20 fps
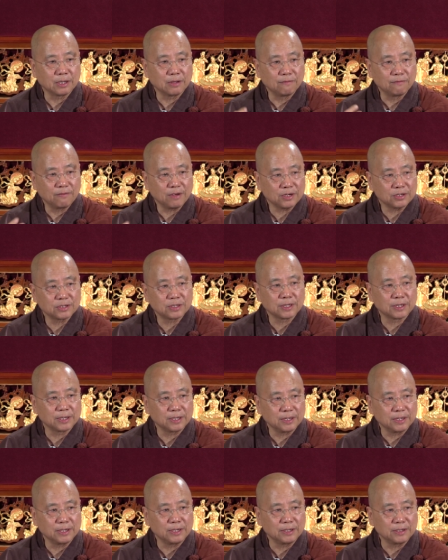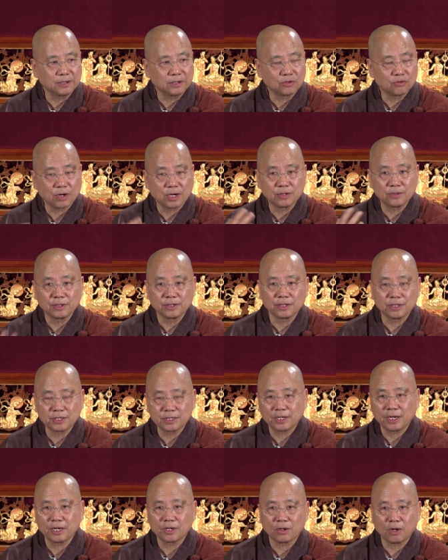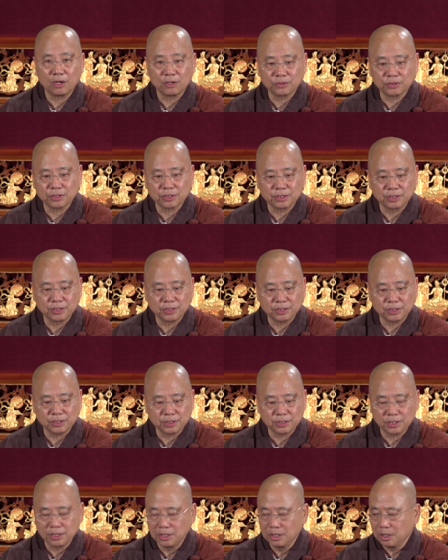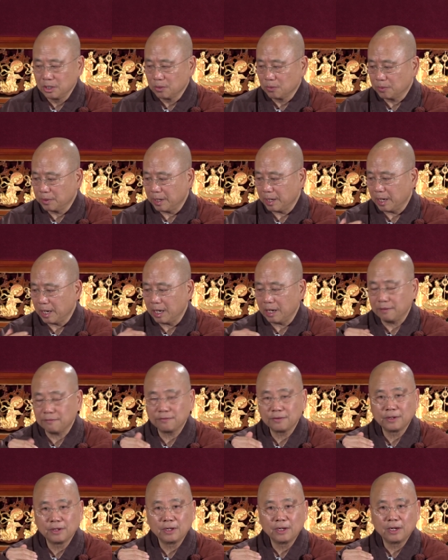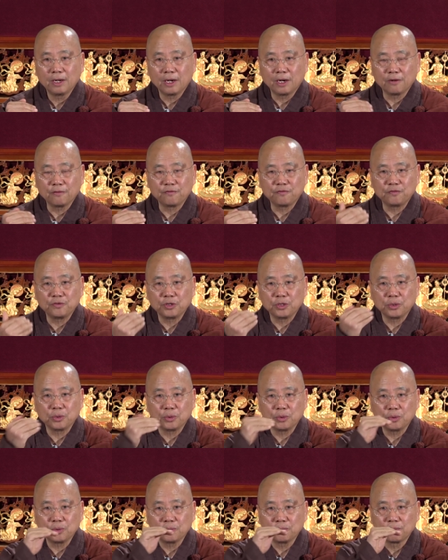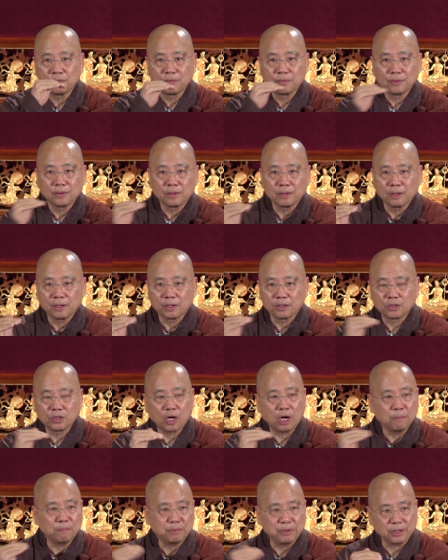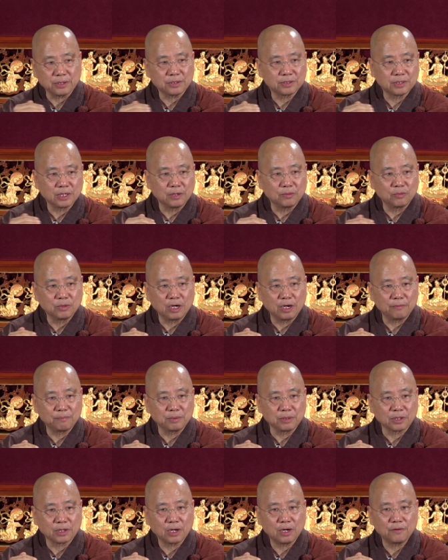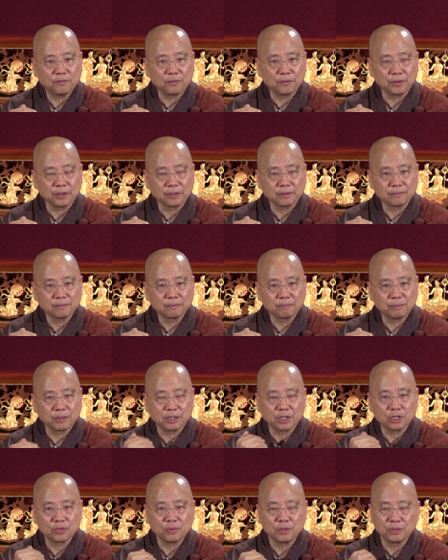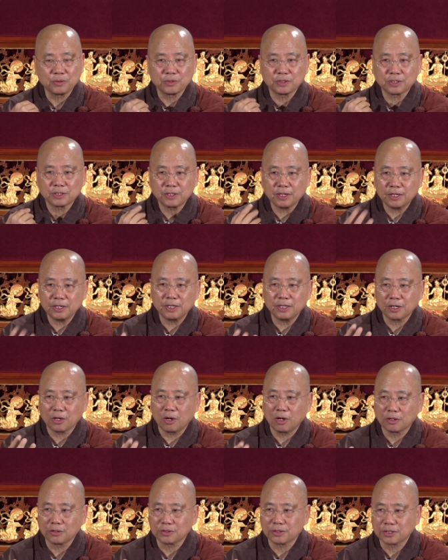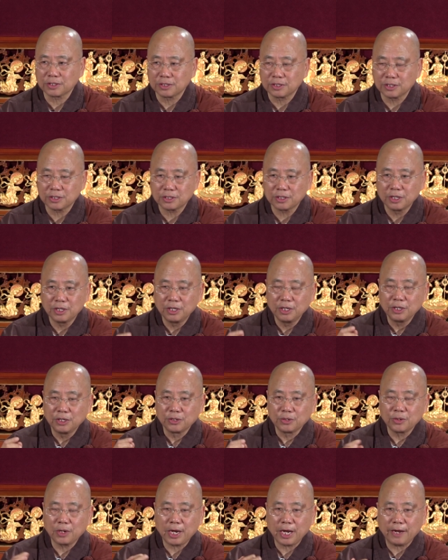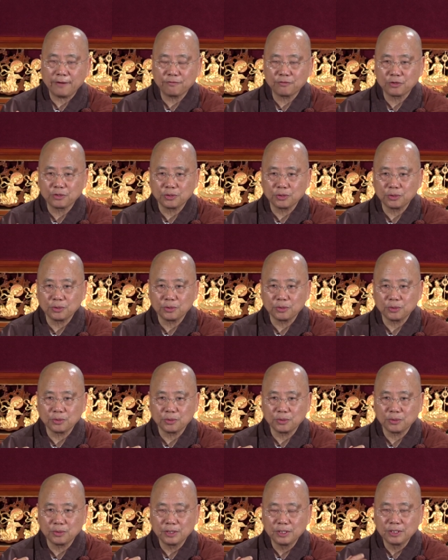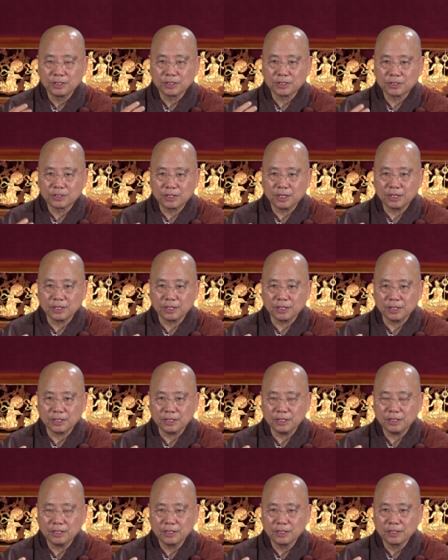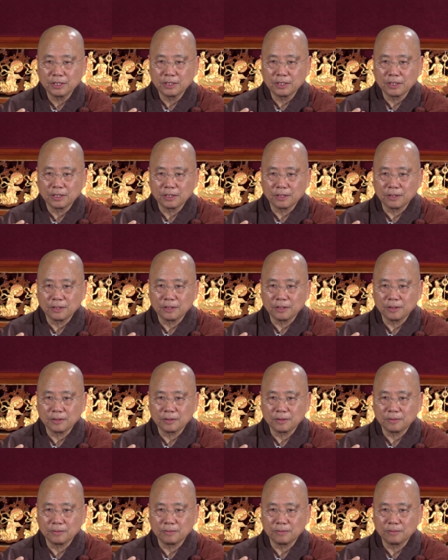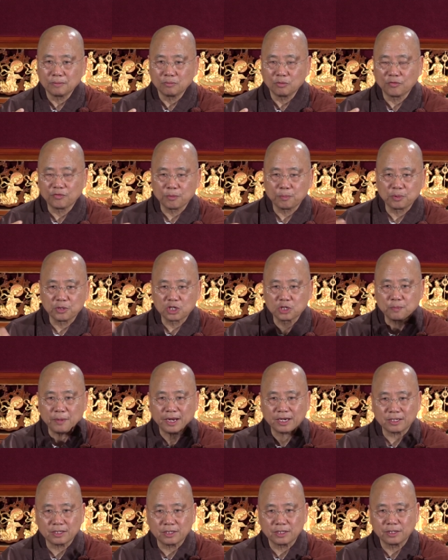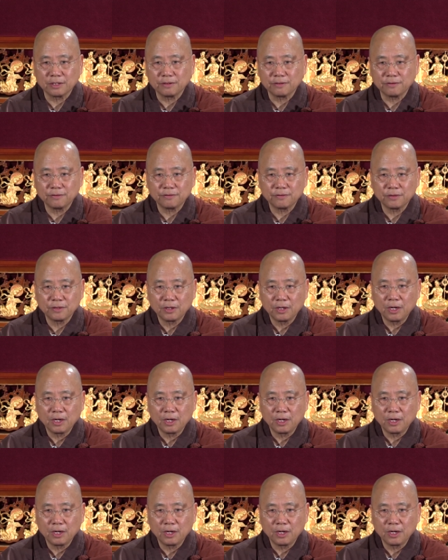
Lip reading: and investigate and try to understand consciousness is we have a few topics that we have been covering. Because when you study consciousness, you have to study with the perspective